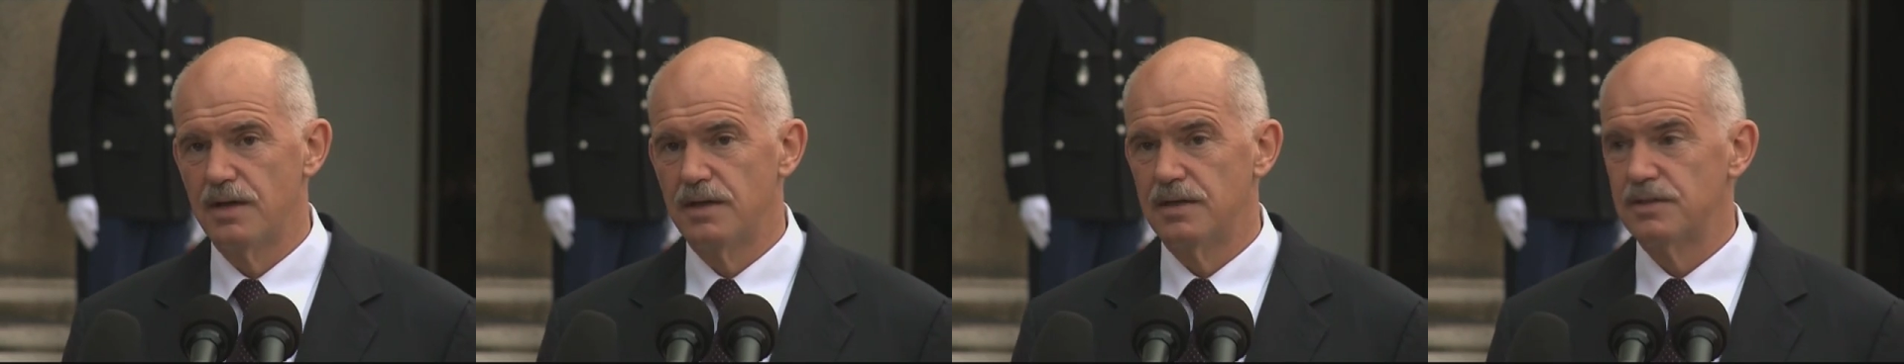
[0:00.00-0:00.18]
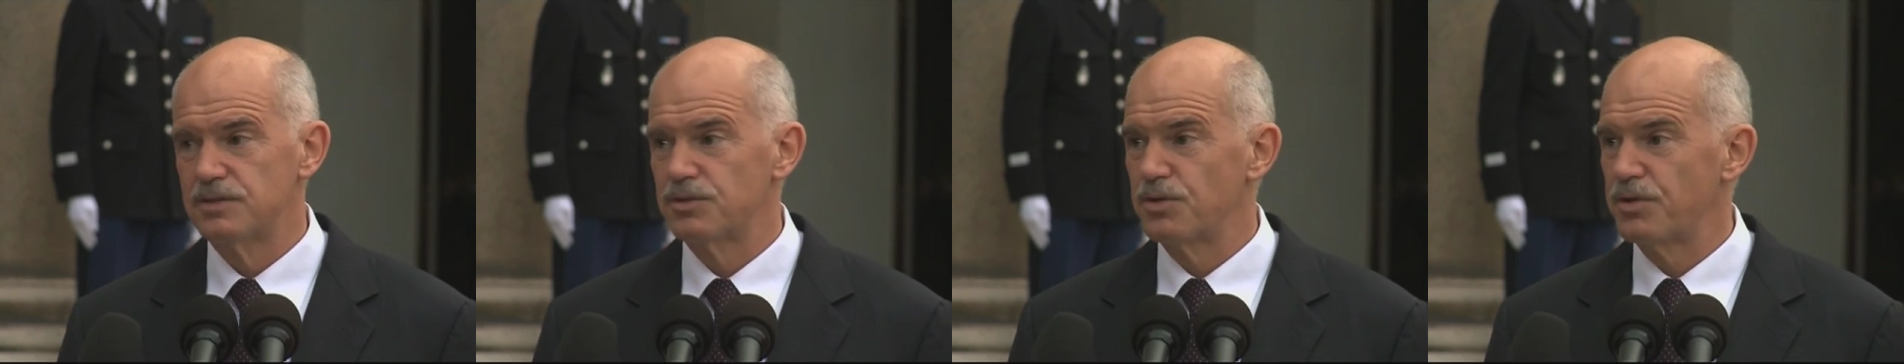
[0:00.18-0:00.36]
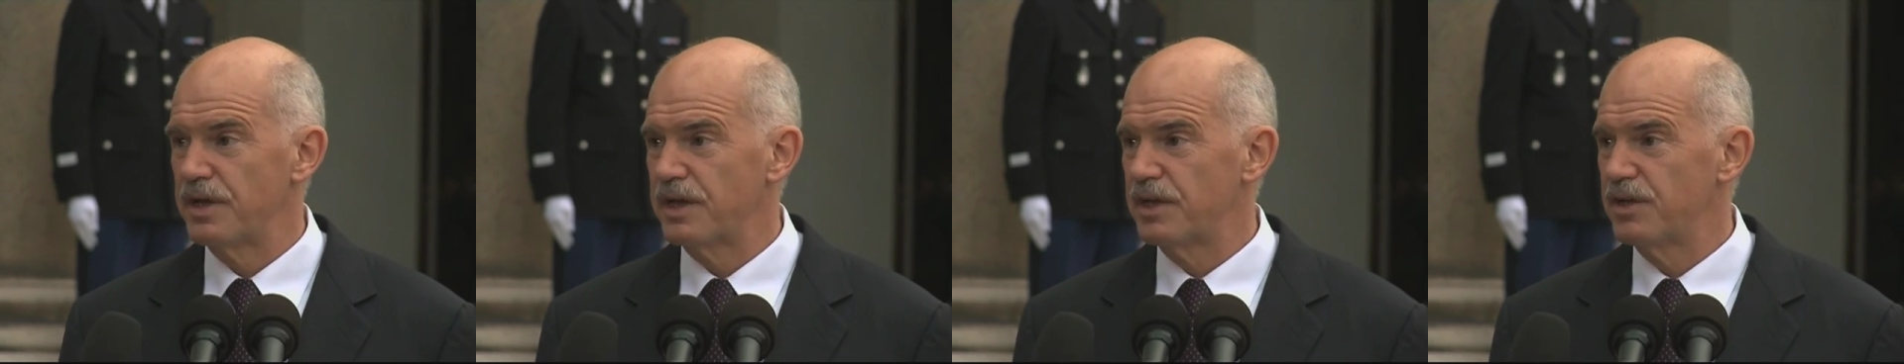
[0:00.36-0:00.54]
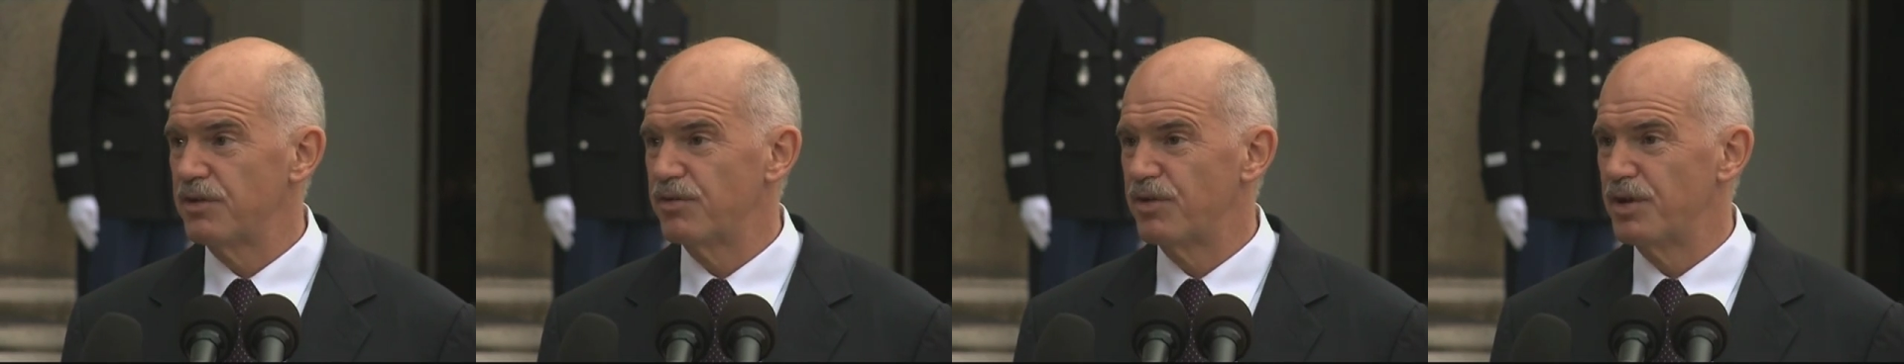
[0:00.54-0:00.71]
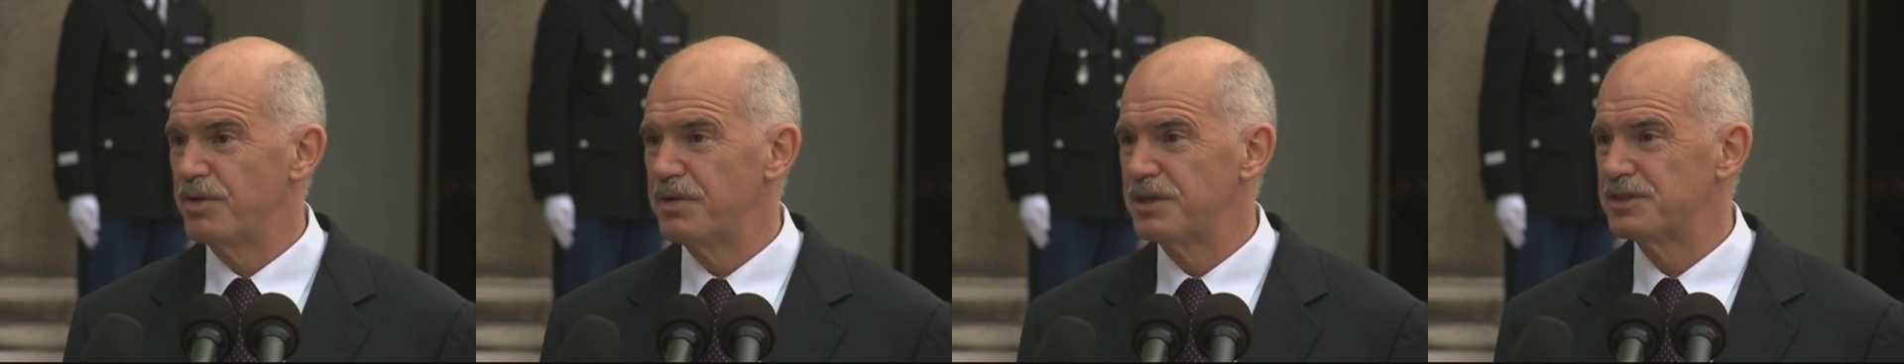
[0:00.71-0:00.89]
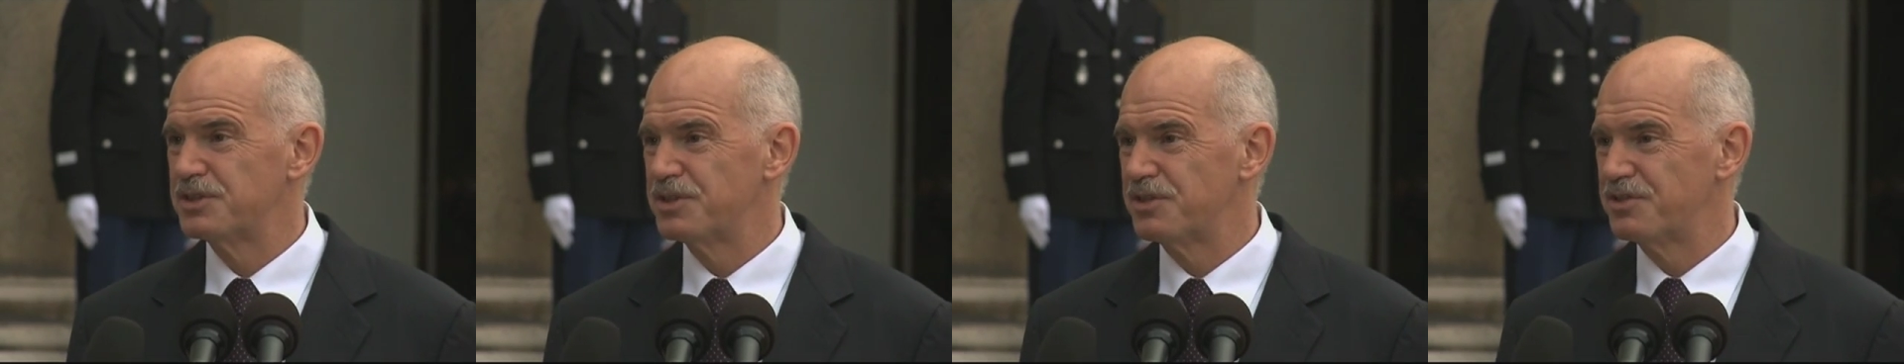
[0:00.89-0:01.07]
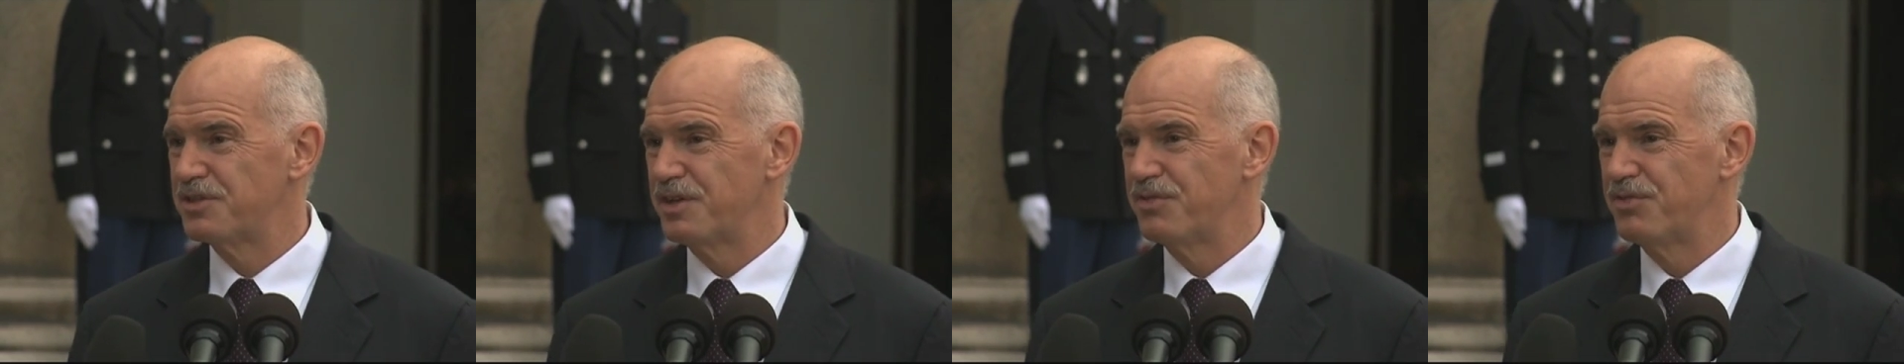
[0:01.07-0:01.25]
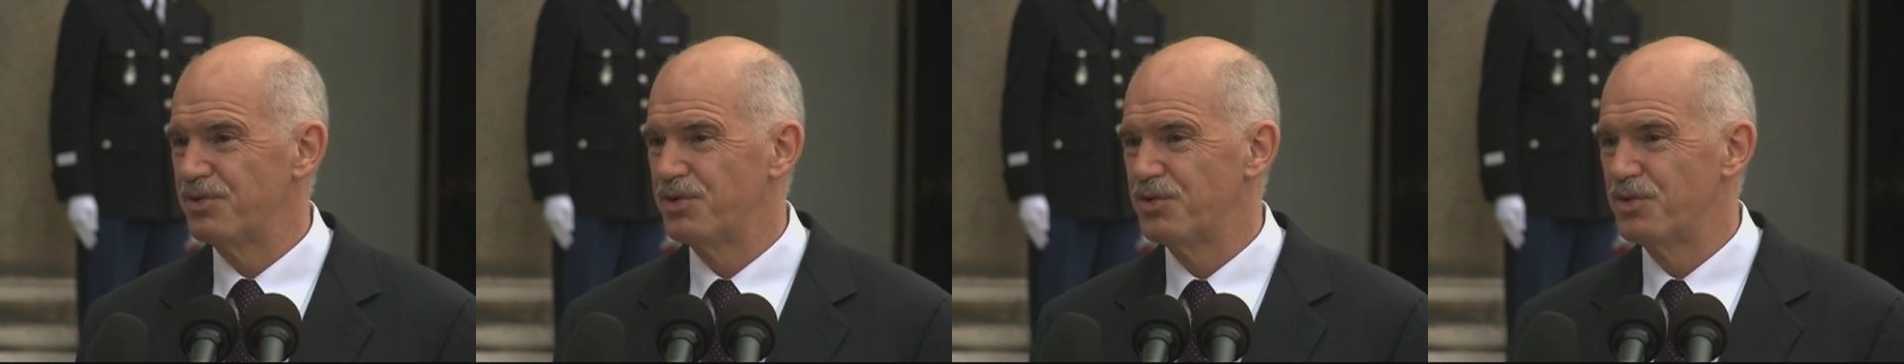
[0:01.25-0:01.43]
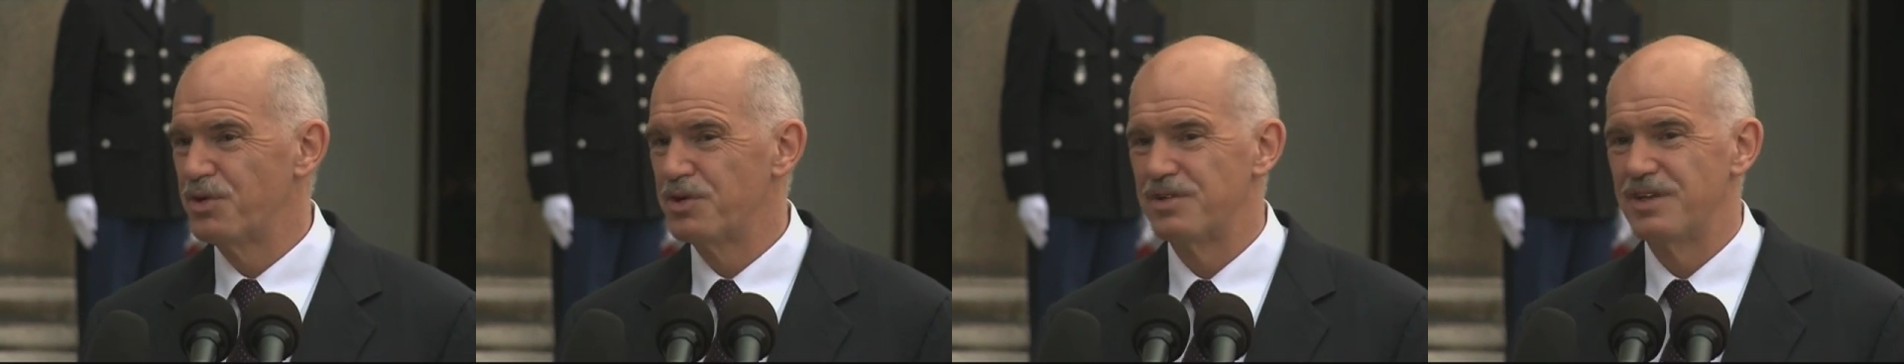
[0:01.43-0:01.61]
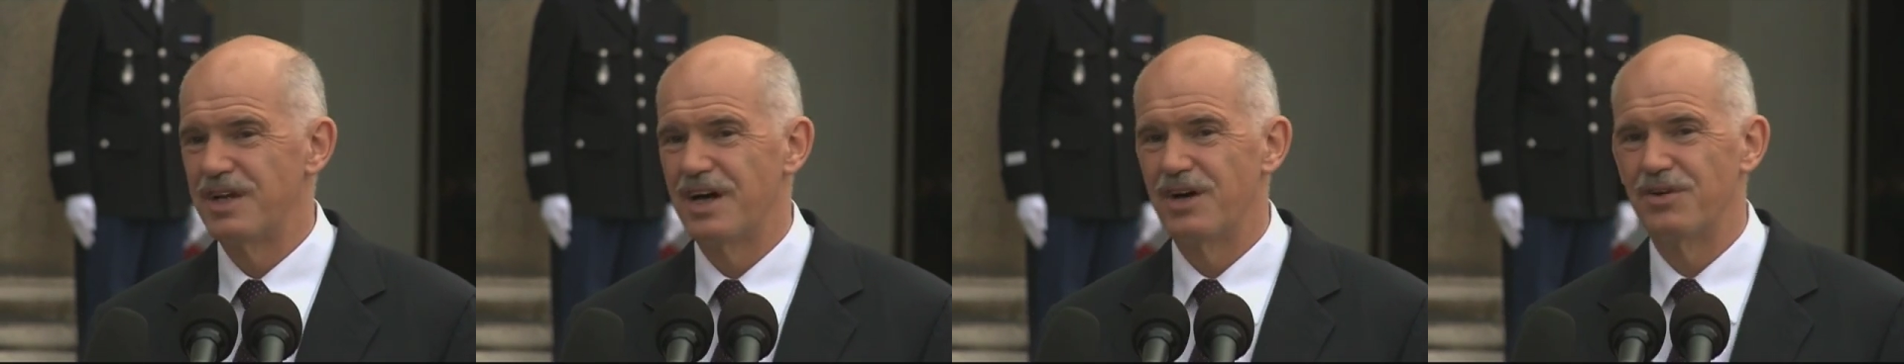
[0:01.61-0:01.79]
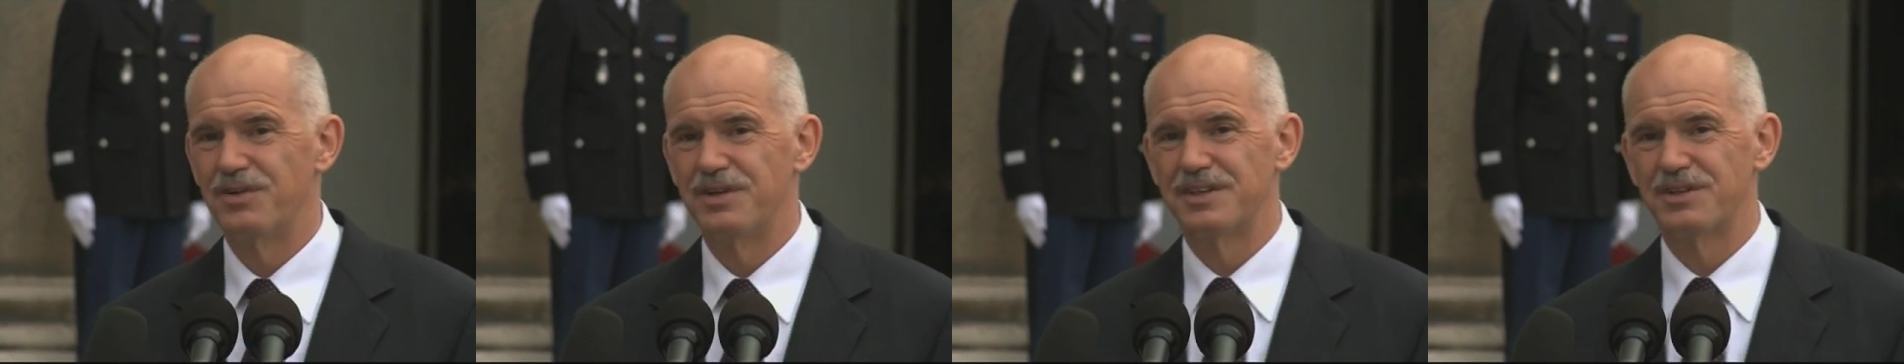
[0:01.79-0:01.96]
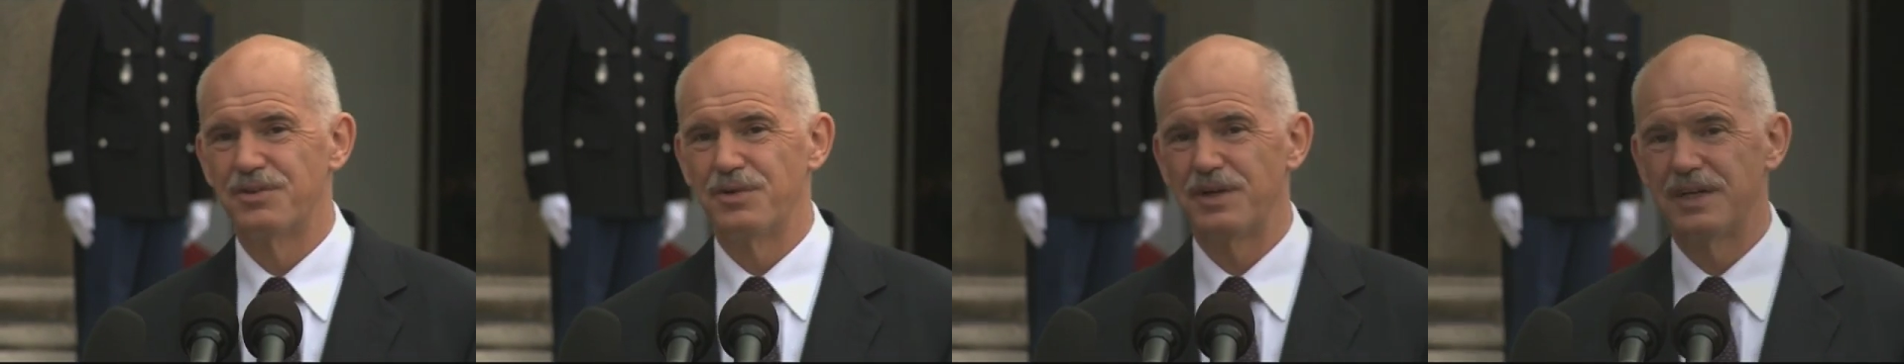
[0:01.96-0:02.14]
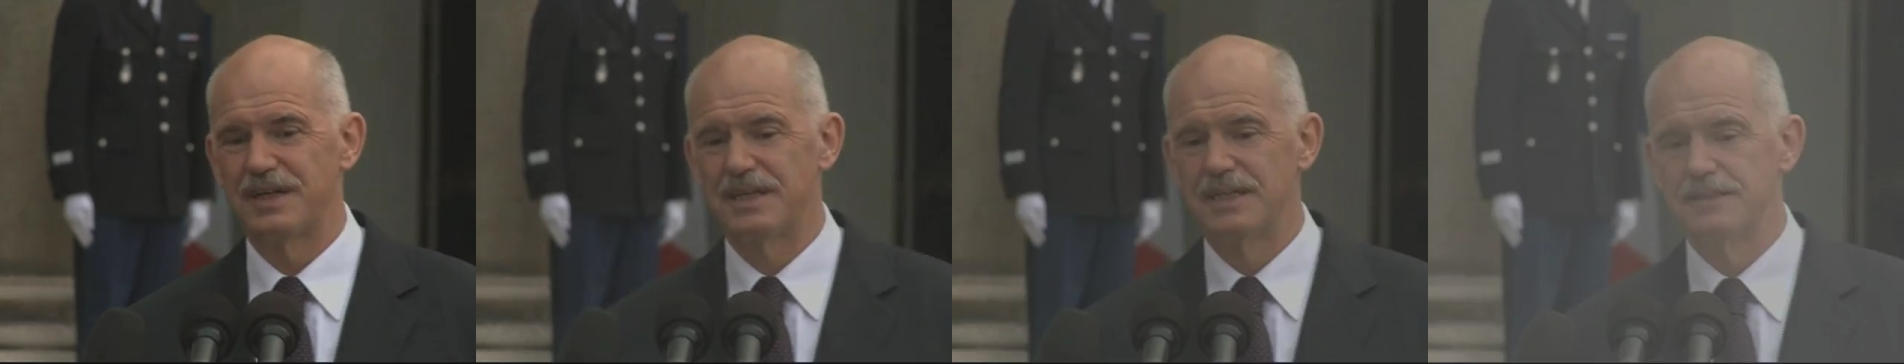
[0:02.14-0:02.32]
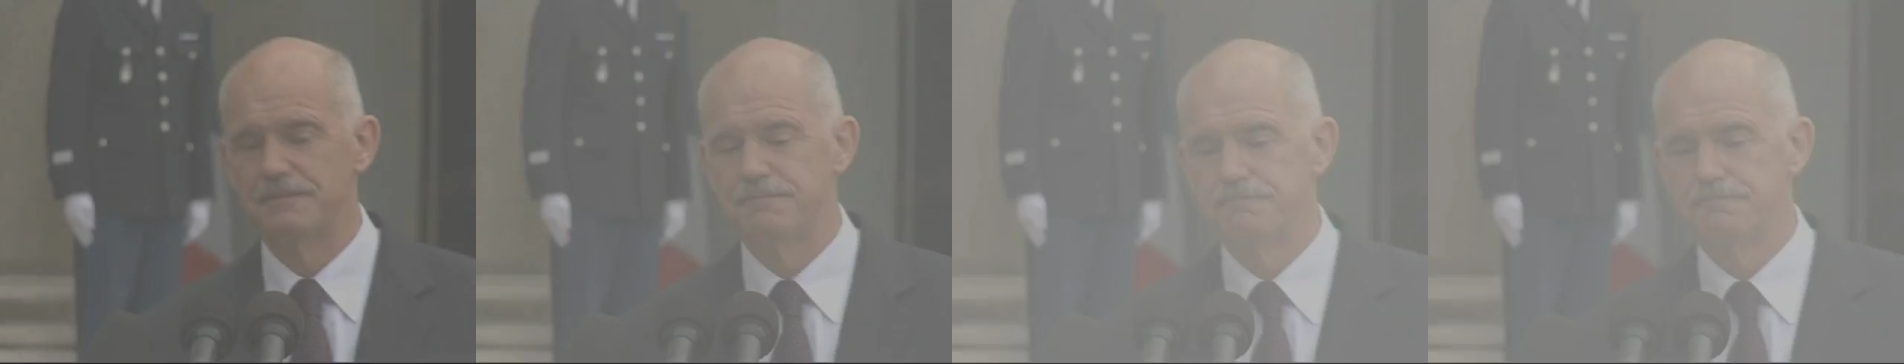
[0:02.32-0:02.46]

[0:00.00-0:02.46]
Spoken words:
So thank you very much. I'll say a few words now in Greek.